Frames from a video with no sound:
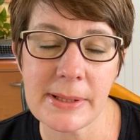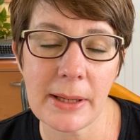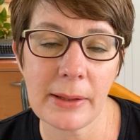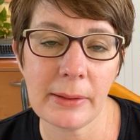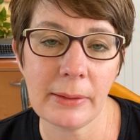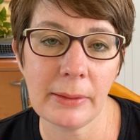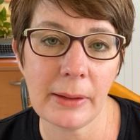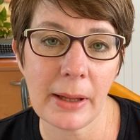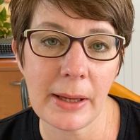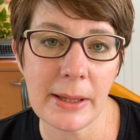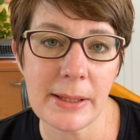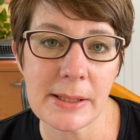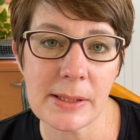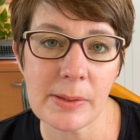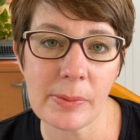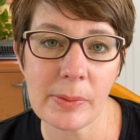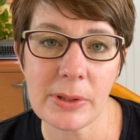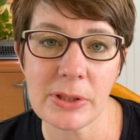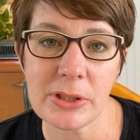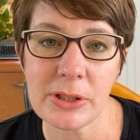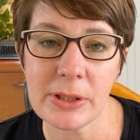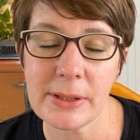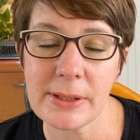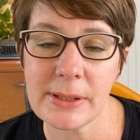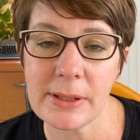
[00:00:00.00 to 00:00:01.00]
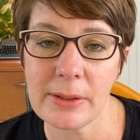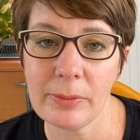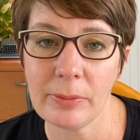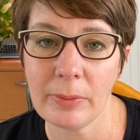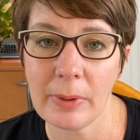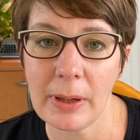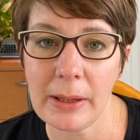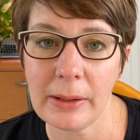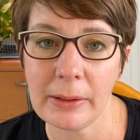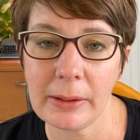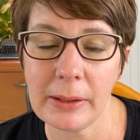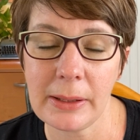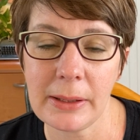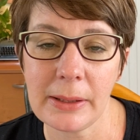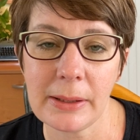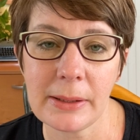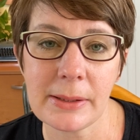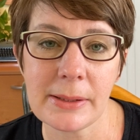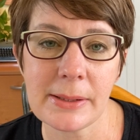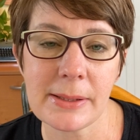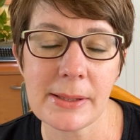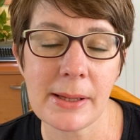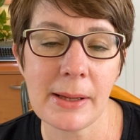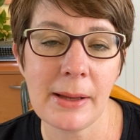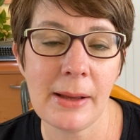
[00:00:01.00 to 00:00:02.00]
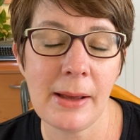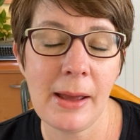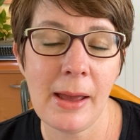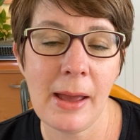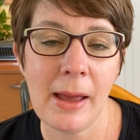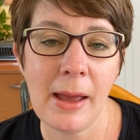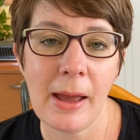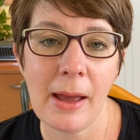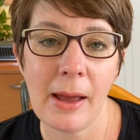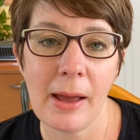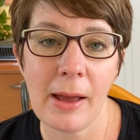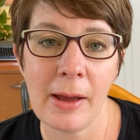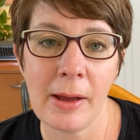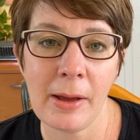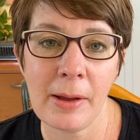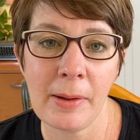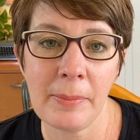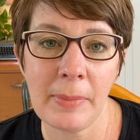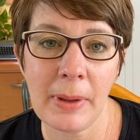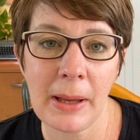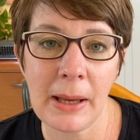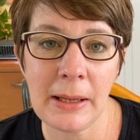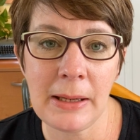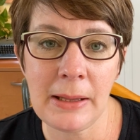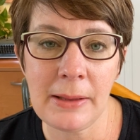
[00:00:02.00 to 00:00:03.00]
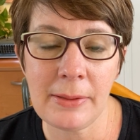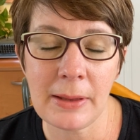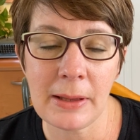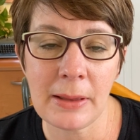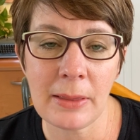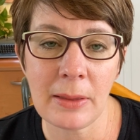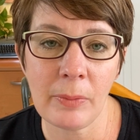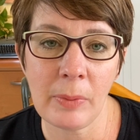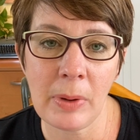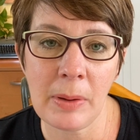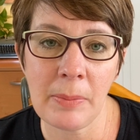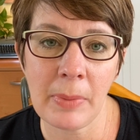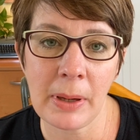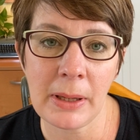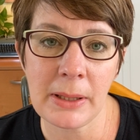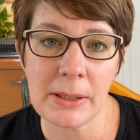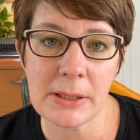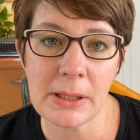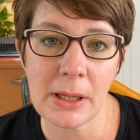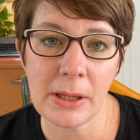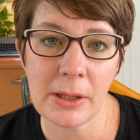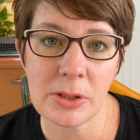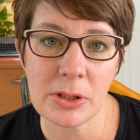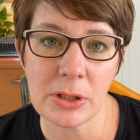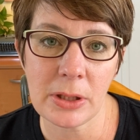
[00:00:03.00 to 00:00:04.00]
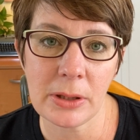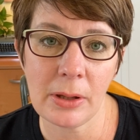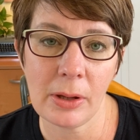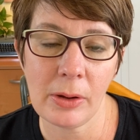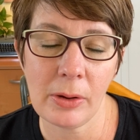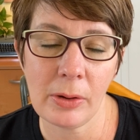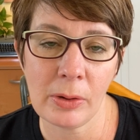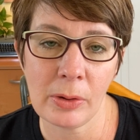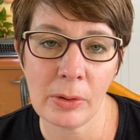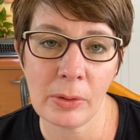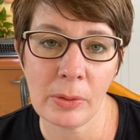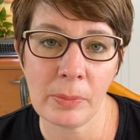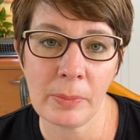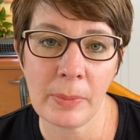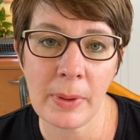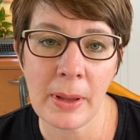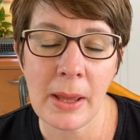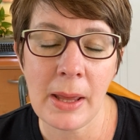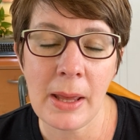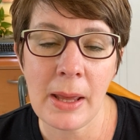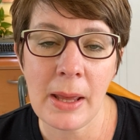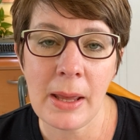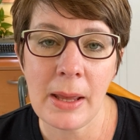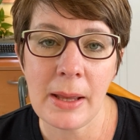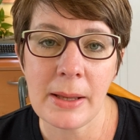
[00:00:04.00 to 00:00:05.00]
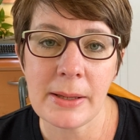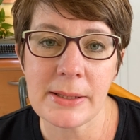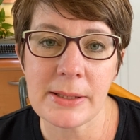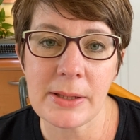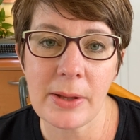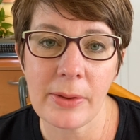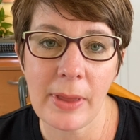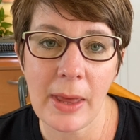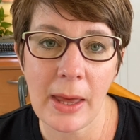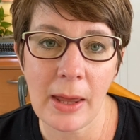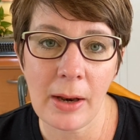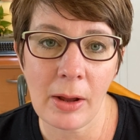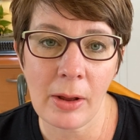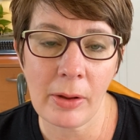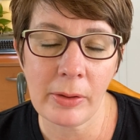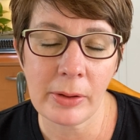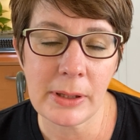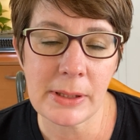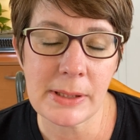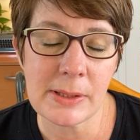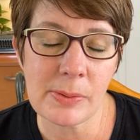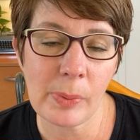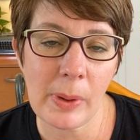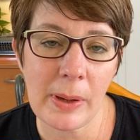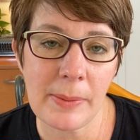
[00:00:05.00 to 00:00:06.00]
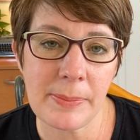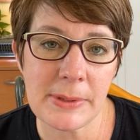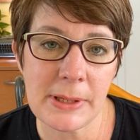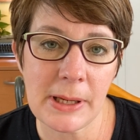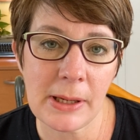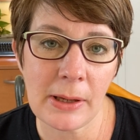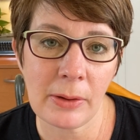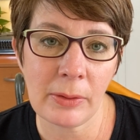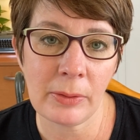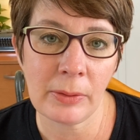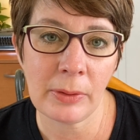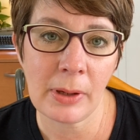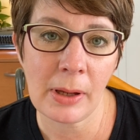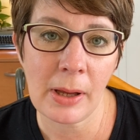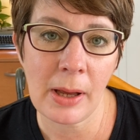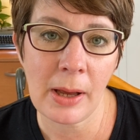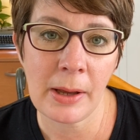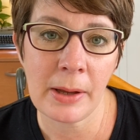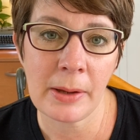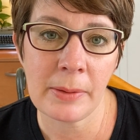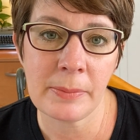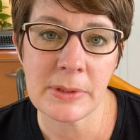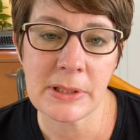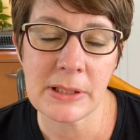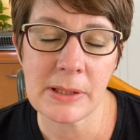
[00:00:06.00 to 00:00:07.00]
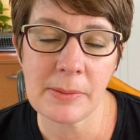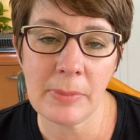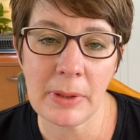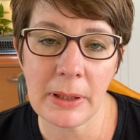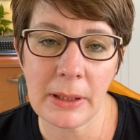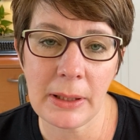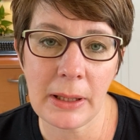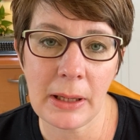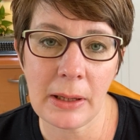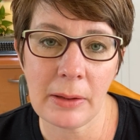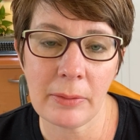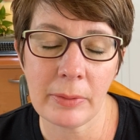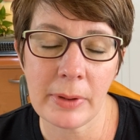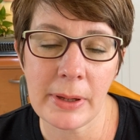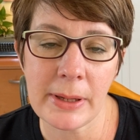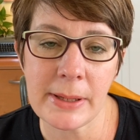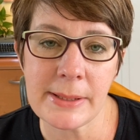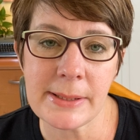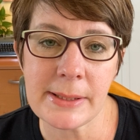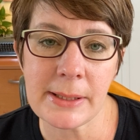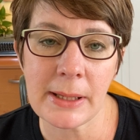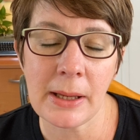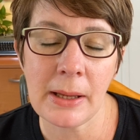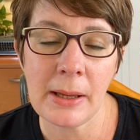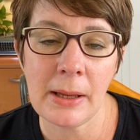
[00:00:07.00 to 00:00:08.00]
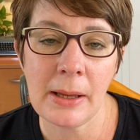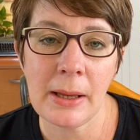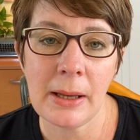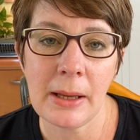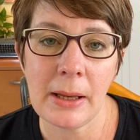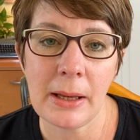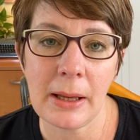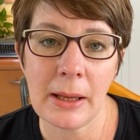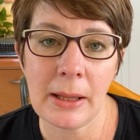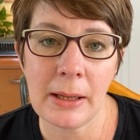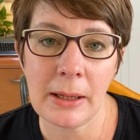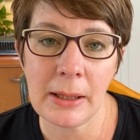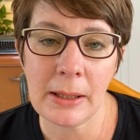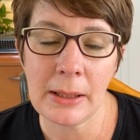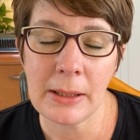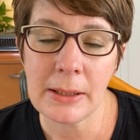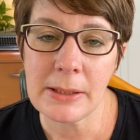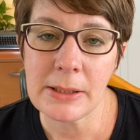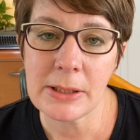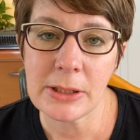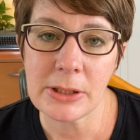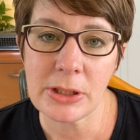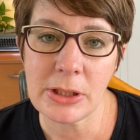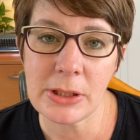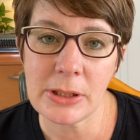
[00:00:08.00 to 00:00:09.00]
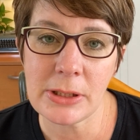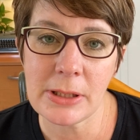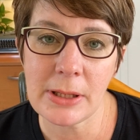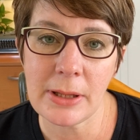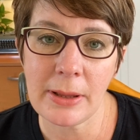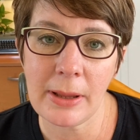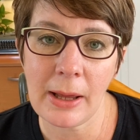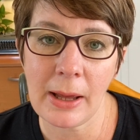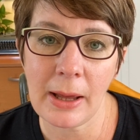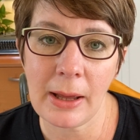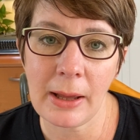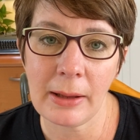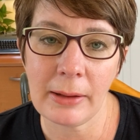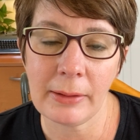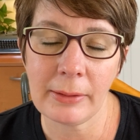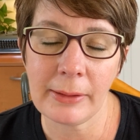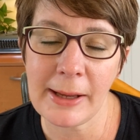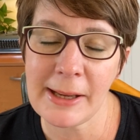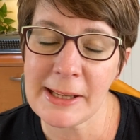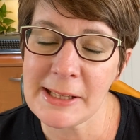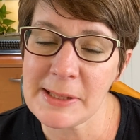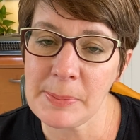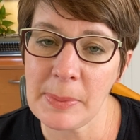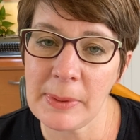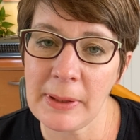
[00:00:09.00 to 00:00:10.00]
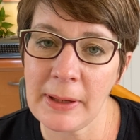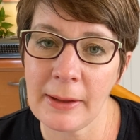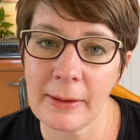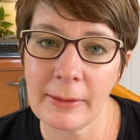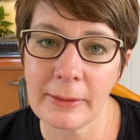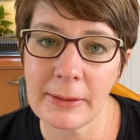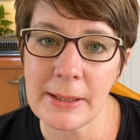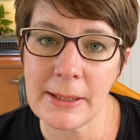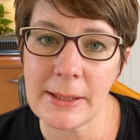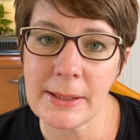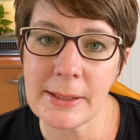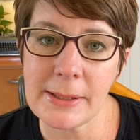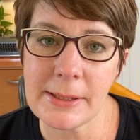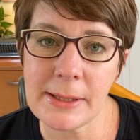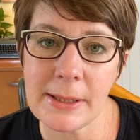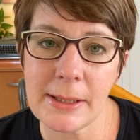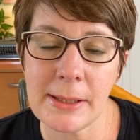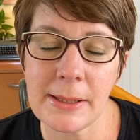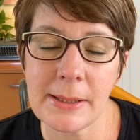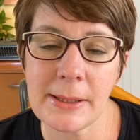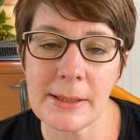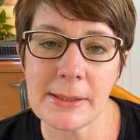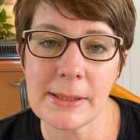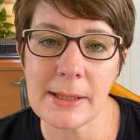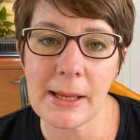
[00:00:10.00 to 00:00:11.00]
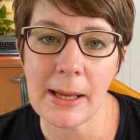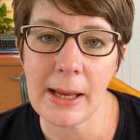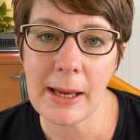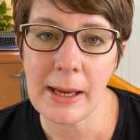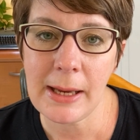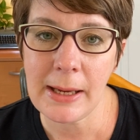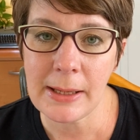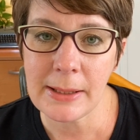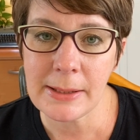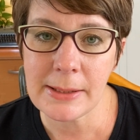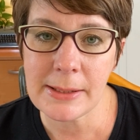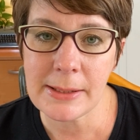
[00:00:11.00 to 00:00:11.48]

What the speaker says: and light switches and railings. Anything that we might touch in the home. So that all gets wiped down to mitigate risk. And in addition to that, last but not least, is hand